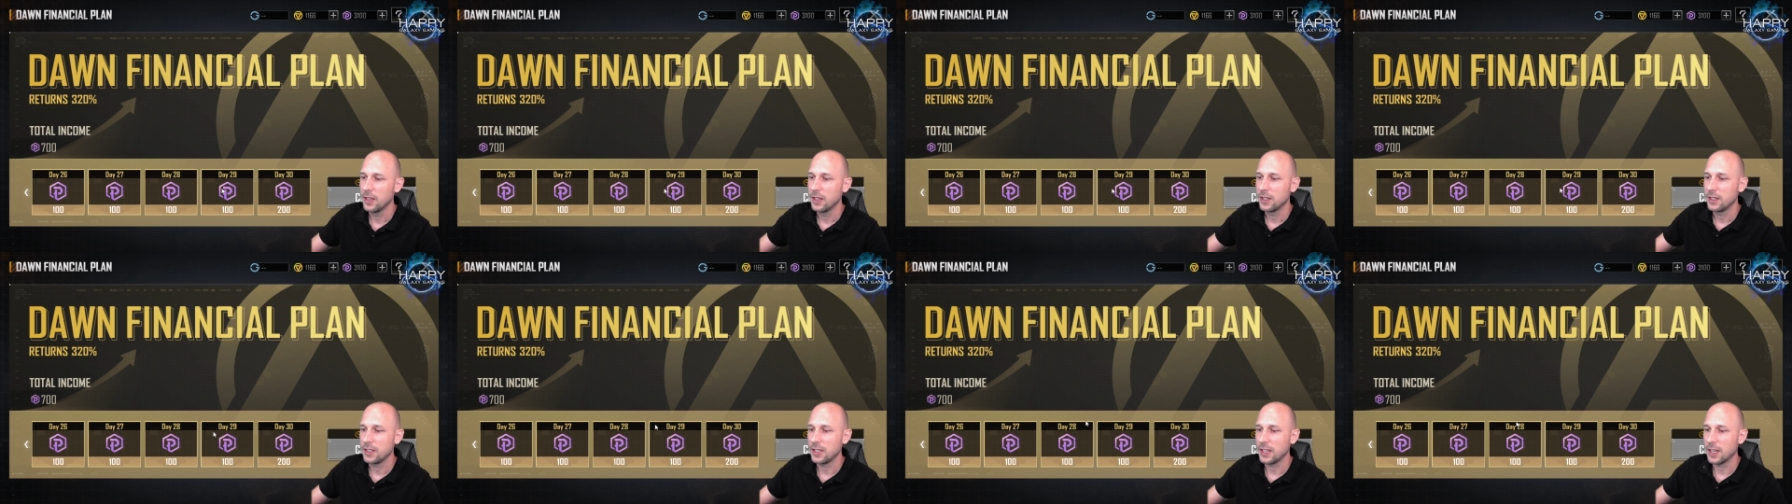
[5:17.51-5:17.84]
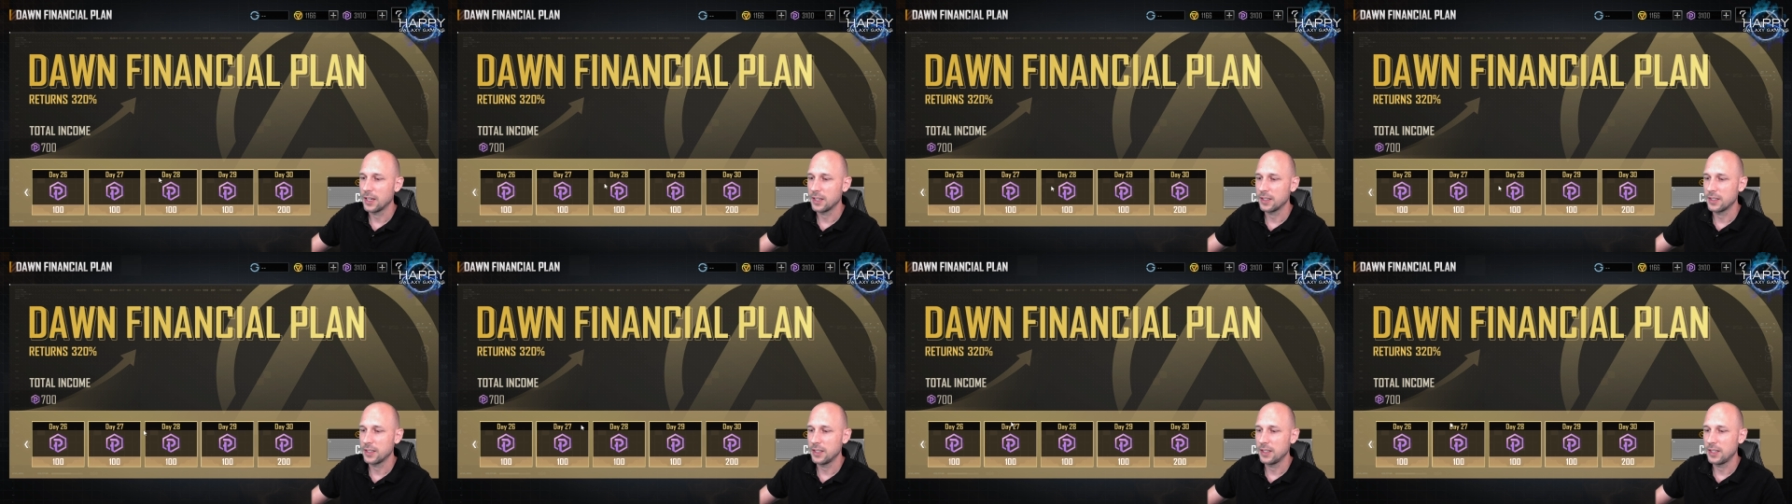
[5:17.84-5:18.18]
the
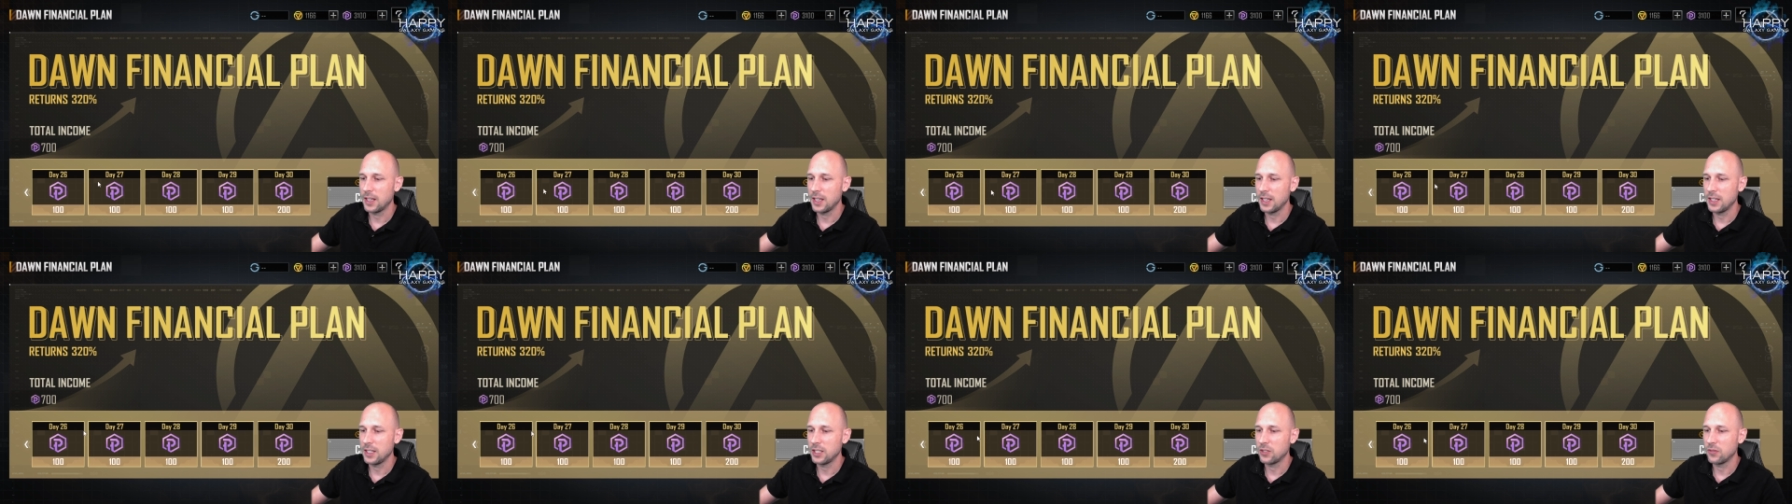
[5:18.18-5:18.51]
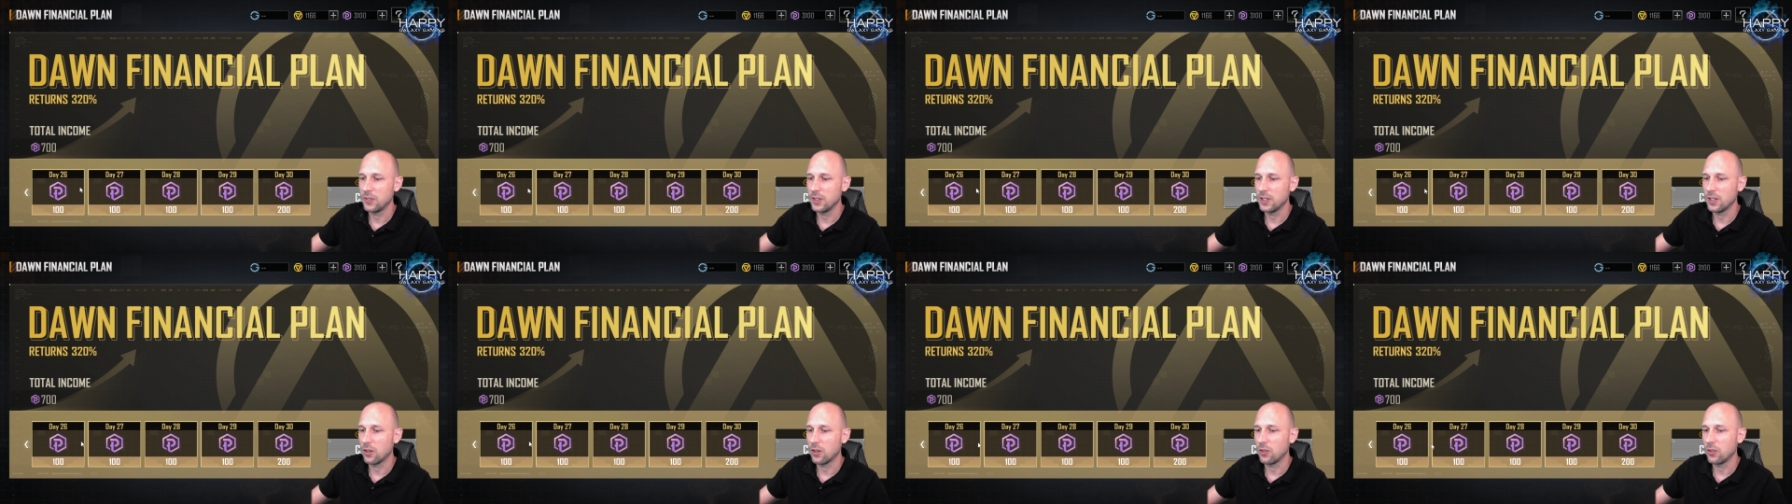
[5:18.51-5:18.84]
other days
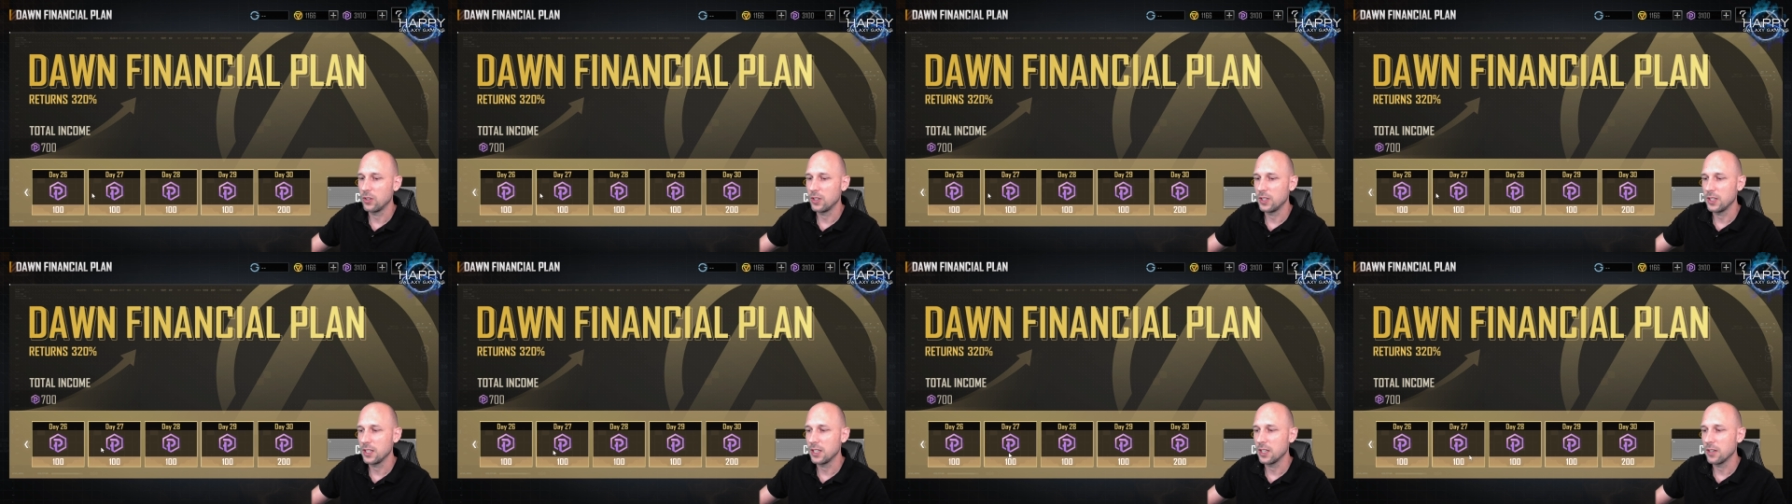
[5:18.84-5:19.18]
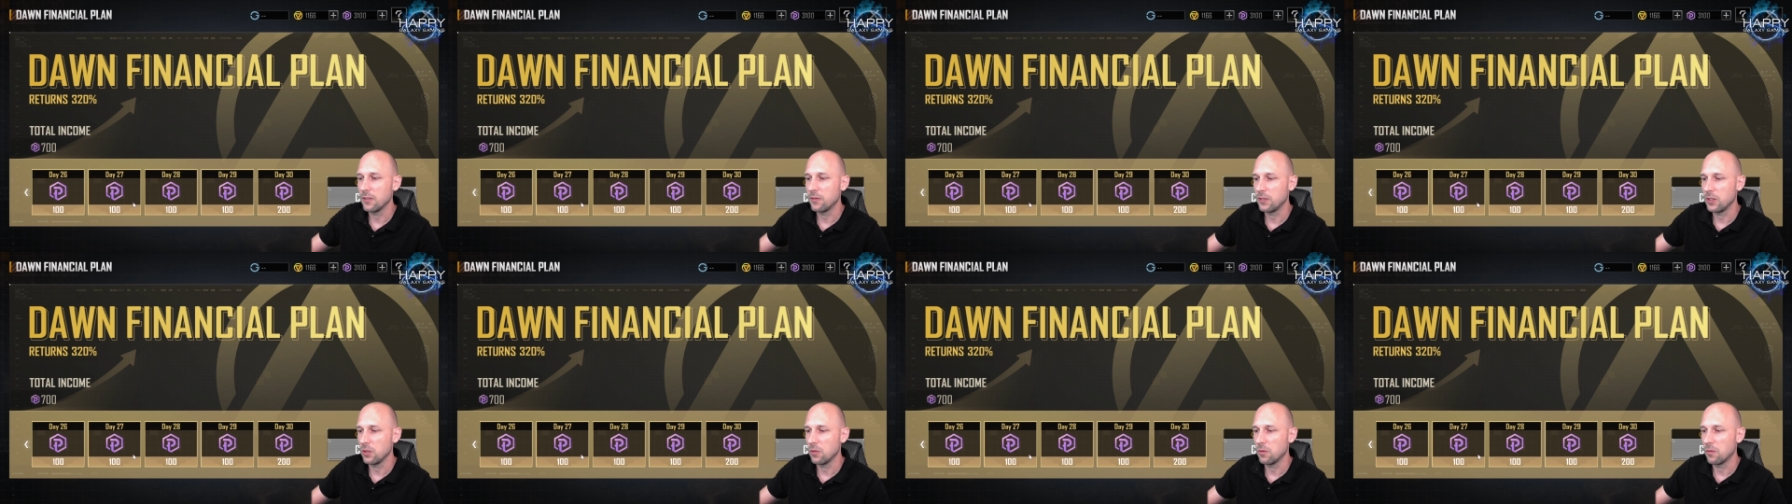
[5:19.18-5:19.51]
will only
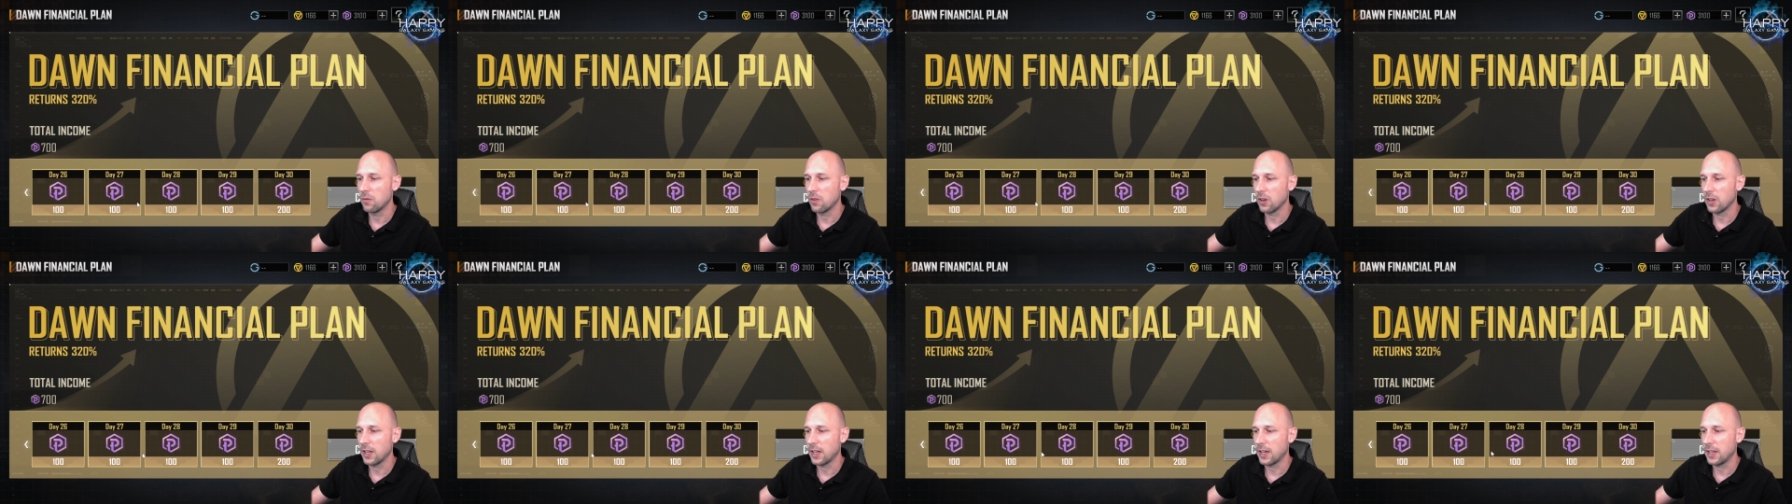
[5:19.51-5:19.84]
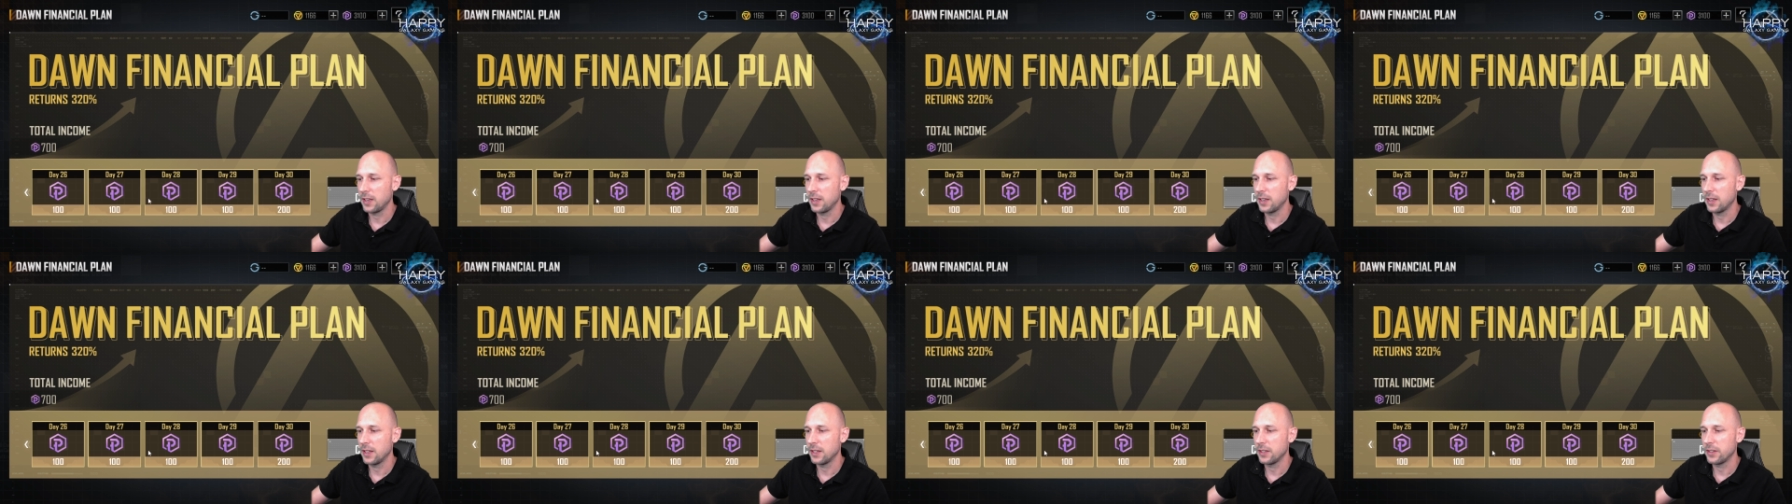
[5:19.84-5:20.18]
give you
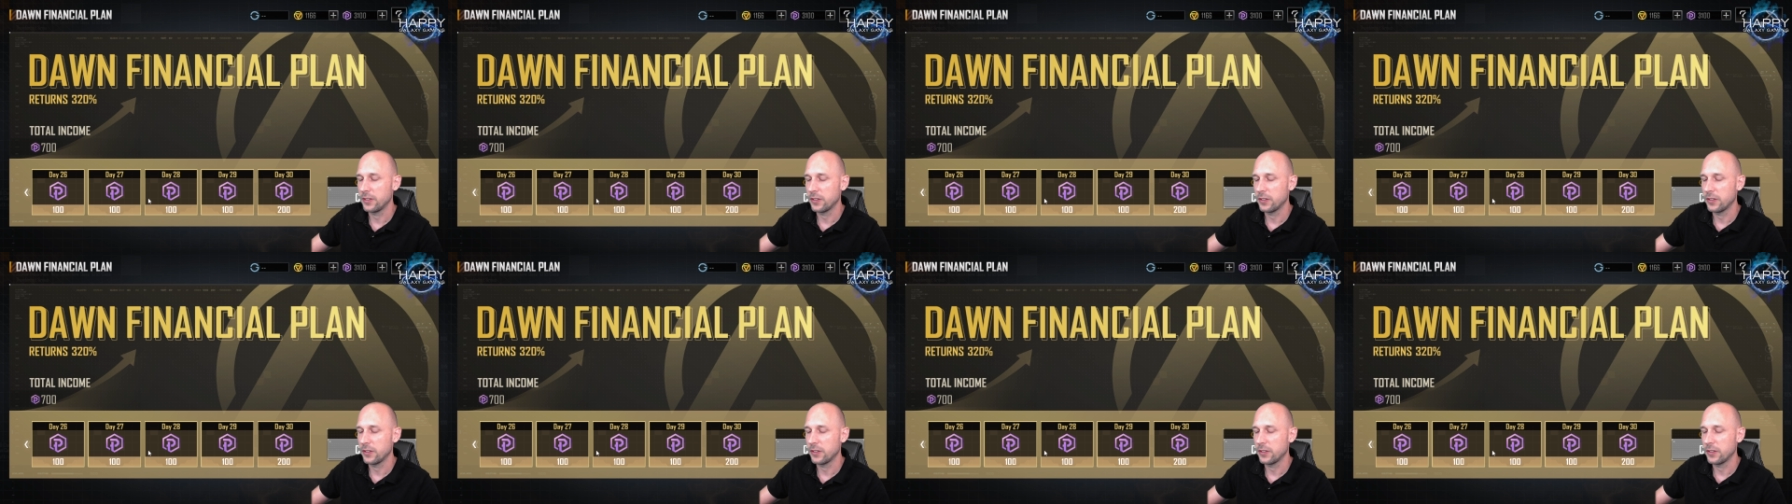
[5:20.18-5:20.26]
100,